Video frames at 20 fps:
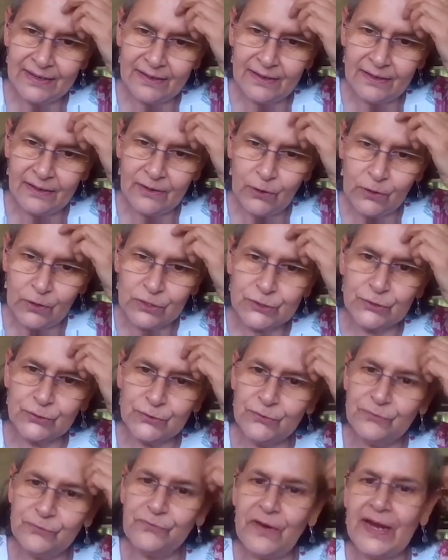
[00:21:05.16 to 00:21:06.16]

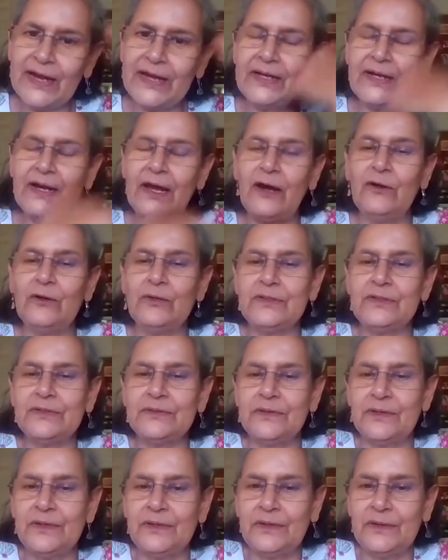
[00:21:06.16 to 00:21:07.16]
also to find out